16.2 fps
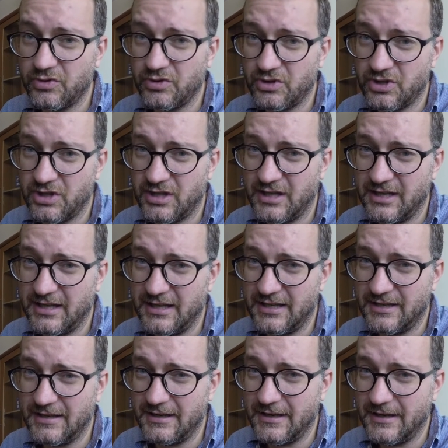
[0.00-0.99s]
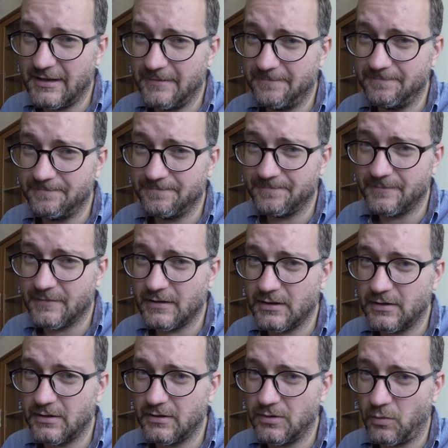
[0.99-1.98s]
the
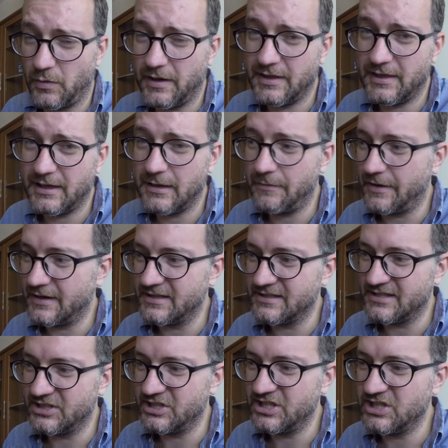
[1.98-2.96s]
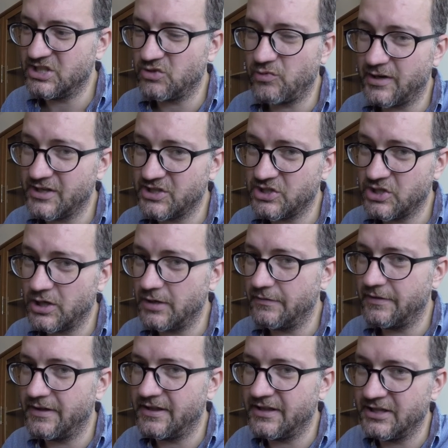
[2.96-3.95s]
weird thing about it is that you need to run a server
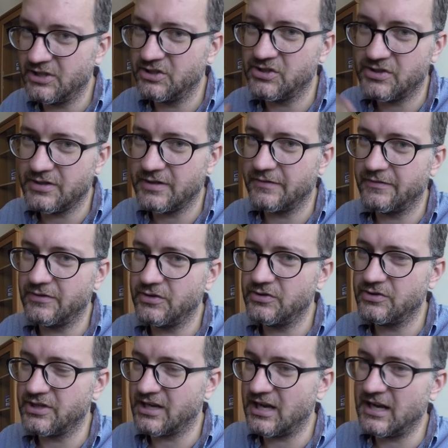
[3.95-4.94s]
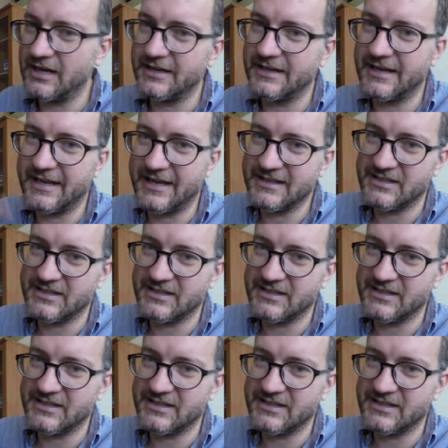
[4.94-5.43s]
and then you sort of use a client against the